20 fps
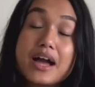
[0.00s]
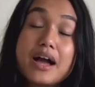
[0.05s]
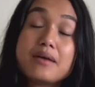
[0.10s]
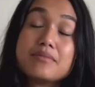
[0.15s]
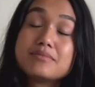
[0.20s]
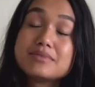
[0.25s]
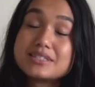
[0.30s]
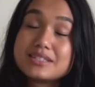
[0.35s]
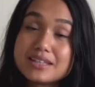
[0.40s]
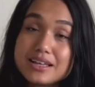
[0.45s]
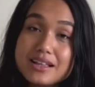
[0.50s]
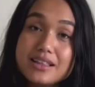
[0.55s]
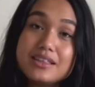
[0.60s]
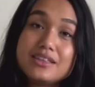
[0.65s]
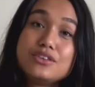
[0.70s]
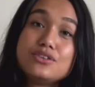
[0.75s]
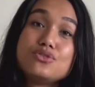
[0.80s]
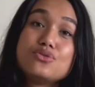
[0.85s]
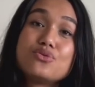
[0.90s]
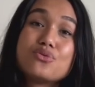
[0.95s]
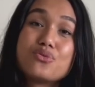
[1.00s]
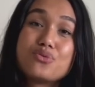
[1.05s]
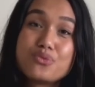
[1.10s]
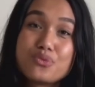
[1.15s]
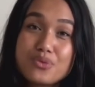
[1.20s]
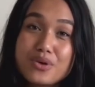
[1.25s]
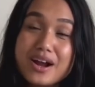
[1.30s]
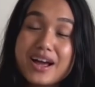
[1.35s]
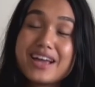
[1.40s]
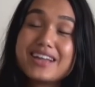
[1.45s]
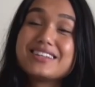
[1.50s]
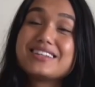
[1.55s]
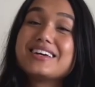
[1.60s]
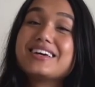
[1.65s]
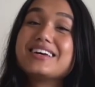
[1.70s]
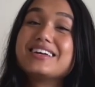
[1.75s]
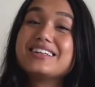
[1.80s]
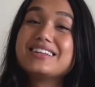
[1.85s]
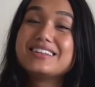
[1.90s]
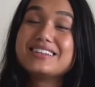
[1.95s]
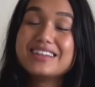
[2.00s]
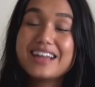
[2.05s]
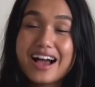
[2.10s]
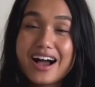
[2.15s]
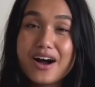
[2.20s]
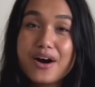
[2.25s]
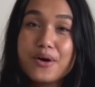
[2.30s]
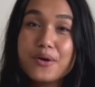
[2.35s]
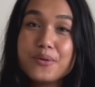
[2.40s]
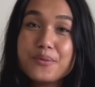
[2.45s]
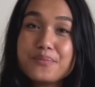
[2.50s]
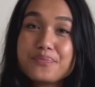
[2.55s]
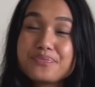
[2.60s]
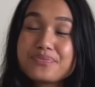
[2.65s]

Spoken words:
I'm telling you right now.